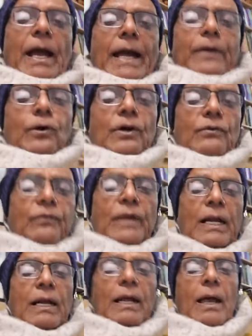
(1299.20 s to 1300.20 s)
don't
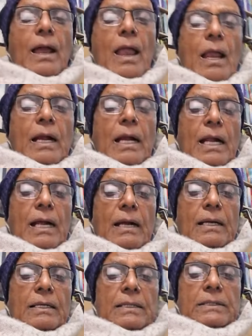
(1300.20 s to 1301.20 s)
feel
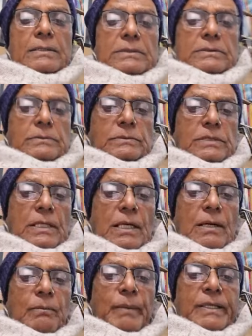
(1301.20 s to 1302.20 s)

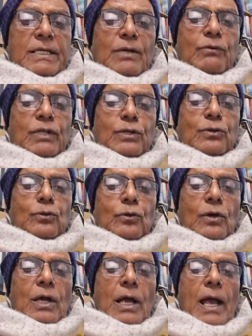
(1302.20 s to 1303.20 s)
better with
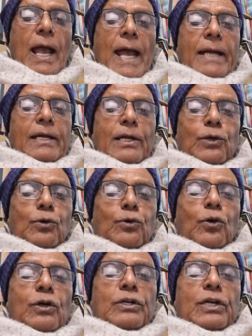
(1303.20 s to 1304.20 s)
you. And you
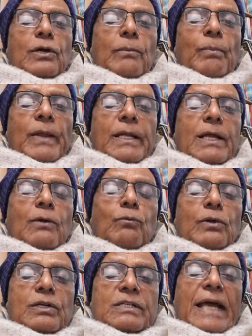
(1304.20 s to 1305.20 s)
don't,
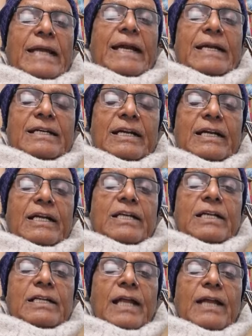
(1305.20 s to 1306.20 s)
silently, it
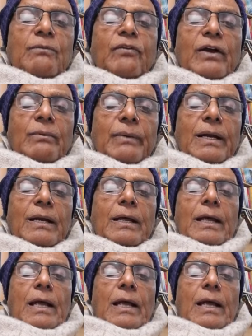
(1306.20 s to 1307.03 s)
is non-verbal